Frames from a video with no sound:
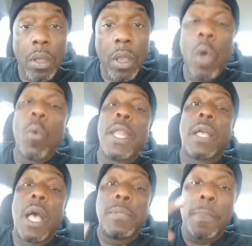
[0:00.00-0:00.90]
when it
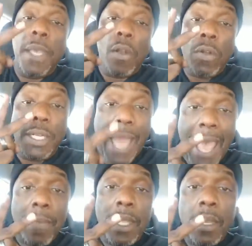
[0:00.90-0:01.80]
comes to being on the
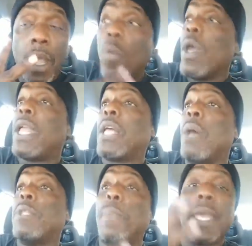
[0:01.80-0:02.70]
diamond, when it
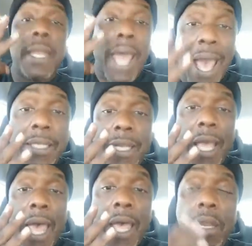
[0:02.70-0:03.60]
comes to being in the
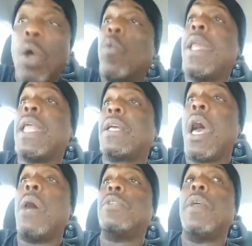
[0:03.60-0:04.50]
octagon, when it
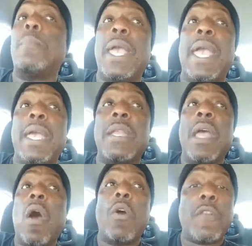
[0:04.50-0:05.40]
comes to being
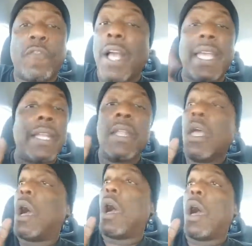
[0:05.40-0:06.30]
on the fucking,
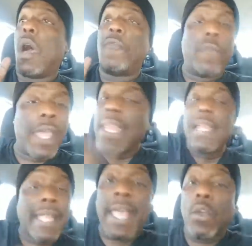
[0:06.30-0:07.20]

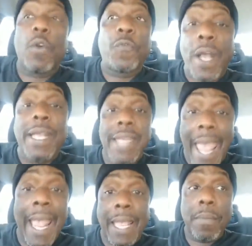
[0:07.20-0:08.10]
anything you can fucking
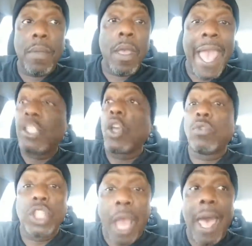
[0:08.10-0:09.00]
name. At your
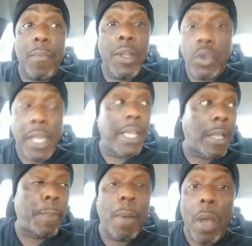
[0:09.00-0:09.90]
job when you didn't get the
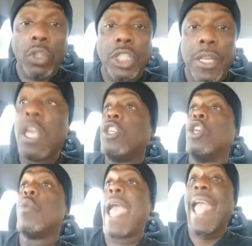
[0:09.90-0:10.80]
promotion,
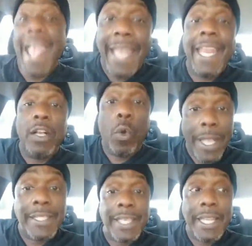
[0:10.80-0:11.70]
you hating
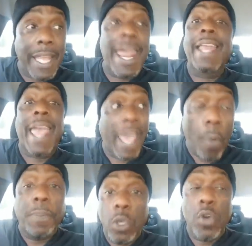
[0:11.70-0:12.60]
Quincy, that
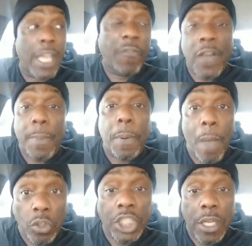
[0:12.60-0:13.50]
helped you get a fucking
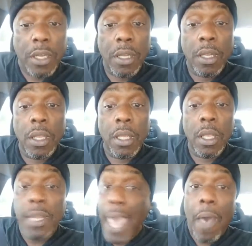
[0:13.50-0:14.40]
promotion?
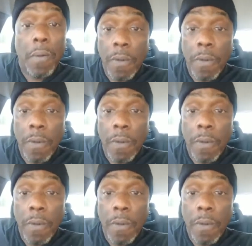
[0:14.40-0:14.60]
No.